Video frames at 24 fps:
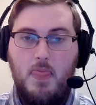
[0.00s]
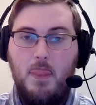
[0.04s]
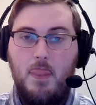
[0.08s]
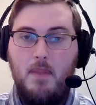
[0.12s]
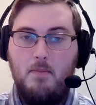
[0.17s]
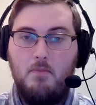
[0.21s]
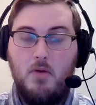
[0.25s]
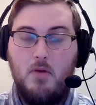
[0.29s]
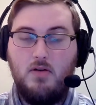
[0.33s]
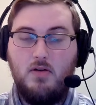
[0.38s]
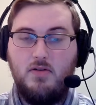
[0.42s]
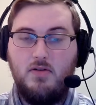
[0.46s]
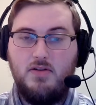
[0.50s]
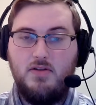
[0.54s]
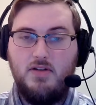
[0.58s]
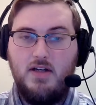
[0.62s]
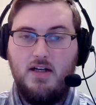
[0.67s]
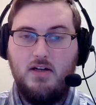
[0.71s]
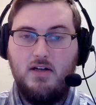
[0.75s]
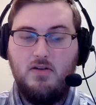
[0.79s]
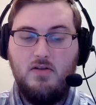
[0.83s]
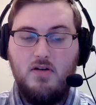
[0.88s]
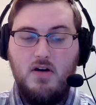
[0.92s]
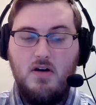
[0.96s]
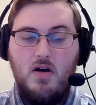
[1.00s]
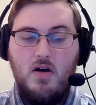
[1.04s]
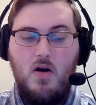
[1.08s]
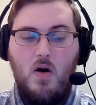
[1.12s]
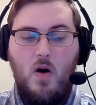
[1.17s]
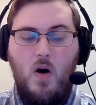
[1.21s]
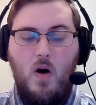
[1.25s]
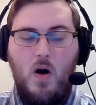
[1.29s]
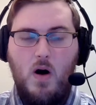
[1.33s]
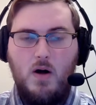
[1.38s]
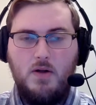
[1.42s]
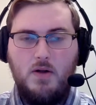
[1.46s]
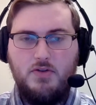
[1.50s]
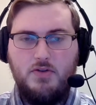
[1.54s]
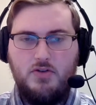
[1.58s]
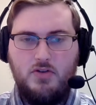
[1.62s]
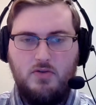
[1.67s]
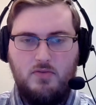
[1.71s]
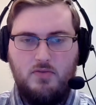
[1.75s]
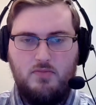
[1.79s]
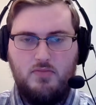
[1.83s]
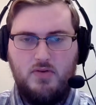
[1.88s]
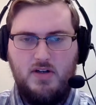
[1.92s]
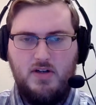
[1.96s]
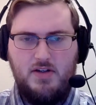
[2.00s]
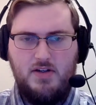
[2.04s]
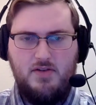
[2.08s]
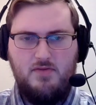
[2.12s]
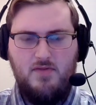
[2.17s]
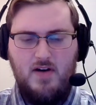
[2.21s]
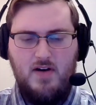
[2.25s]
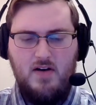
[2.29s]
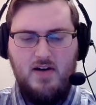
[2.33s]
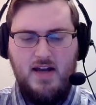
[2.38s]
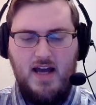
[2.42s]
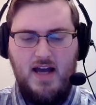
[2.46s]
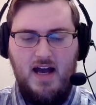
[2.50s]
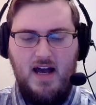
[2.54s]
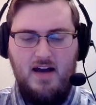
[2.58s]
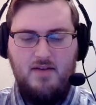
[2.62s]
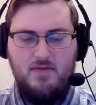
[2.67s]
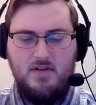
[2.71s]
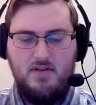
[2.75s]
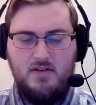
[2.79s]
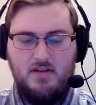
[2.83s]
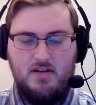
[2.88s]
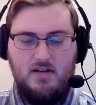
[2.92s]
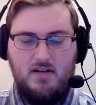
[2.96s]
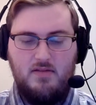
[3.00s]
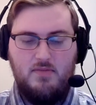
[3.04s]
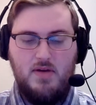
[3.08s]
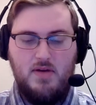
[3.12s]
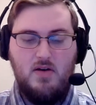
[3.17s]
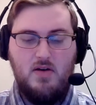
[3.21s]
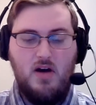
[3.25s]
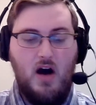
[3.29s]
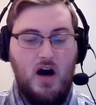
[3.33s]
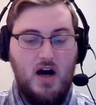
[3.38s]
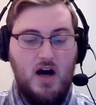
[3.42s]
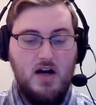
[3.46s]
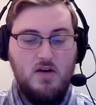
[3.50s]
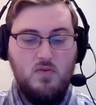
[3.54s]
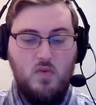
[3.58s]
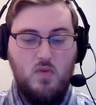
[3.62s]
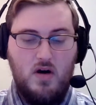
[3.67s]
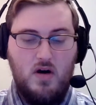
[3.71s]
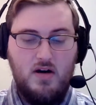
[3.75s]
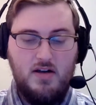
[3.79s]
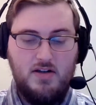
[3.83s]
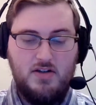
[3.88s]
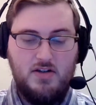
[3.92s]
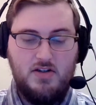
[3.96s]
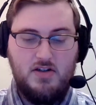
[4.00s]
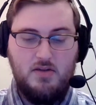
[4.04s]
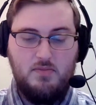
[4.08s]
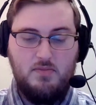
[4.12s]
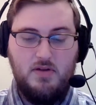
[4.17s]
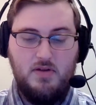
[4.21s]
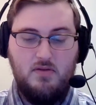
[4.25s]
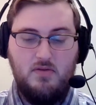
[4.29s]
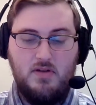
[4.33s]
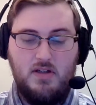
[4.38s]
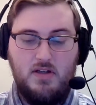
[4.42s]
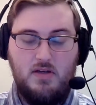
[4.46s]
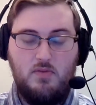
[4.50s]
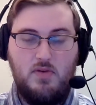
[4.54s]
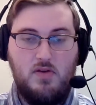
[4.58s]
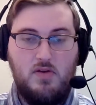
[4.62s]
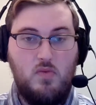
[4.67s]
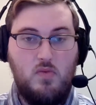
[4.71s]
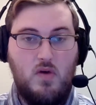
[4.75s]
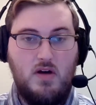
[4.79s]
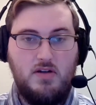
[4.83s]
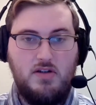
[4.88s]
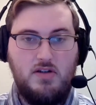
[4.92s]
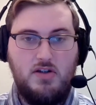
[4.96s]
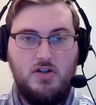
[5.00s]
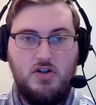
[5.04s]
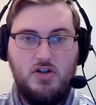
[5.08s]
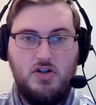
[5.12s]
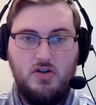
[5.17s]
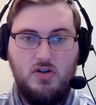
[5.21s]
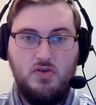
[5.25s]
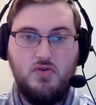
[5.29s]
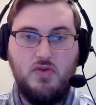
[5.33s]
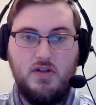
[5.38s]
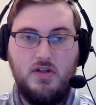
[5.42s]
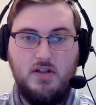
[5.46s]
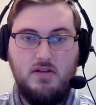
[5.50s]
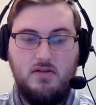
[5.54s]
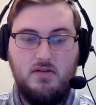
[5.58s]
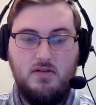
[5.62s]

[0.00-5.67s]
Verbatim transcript: Margaret Sanger also preached very avidly about unwanted stability with wanted children,